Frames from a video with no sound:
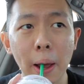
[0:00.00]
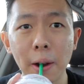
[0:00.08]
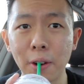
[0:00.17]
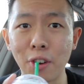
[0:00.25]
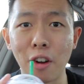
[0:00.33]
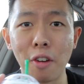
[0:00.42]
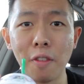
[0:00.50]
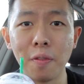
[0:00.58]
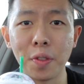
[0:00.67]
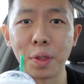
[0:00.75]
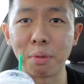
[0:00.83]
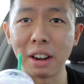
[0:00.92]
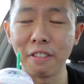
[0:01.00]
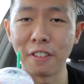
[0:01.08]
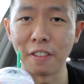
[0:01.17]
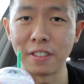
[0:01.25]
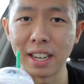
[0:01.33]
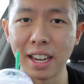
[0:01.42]
I don't know,
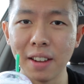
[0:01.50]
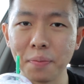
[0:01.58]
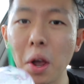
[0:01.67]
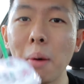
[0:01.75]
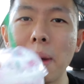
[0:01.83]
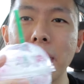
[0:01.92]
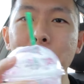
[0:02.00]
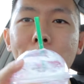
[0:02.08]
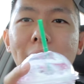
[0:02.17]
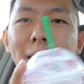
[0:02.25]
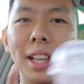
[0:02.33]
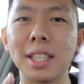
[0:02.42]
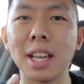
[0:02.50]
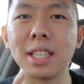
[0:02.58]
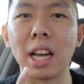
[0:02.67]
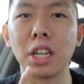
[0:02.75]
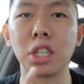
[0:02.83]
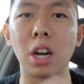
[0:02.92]
$3.50. Oh, by the way, this
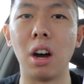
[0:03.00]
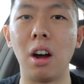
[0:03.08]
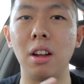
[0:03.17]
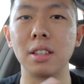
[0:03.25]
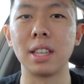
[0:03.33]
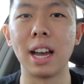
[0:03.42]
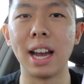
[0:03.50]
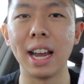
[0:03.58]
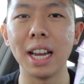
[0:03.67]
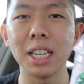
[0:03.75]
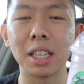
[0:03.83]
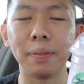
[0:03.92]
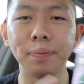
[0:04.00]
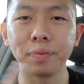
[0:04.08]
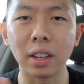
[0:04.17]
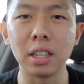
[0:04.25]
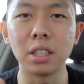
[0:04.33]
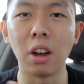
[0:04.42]
is a tall size.
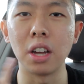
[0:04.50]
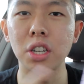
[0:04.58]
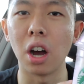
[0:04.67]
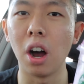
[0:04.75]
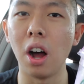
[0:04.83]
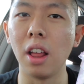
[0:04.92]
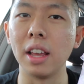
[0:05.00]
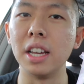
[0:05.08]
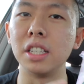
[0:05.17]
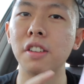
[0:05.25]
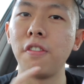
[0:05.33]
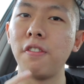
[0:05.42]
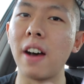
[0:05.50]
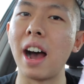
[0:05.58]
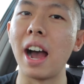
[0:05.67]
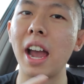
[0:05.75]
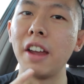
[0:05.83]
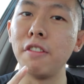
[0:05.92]
So a tall is
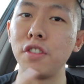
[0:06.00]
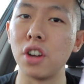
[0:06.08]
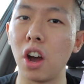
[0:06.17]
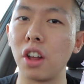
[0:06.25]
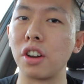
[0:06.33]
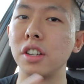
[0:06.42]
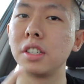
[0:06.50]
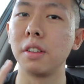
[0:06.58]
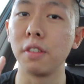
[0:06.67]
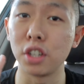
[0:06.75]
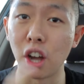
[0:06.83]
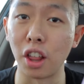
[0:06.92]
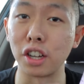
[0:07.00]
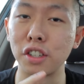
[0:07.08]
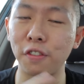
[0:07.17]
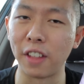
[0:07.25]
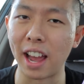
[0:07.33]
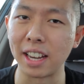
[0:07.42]
$5
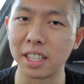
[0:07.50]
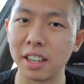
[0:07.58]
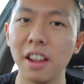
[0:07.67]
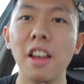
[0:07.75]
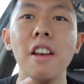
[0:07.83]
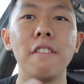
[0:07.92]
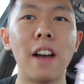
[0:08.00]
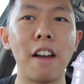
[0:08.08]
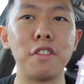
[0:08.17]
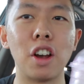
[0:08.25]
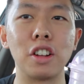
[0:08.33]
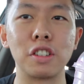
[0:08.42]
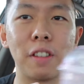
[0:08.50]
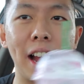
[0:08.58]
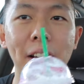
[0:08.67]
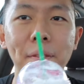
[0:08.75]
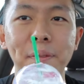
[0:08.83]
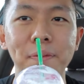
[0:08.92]
flat. $5
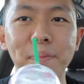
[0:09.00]
flat.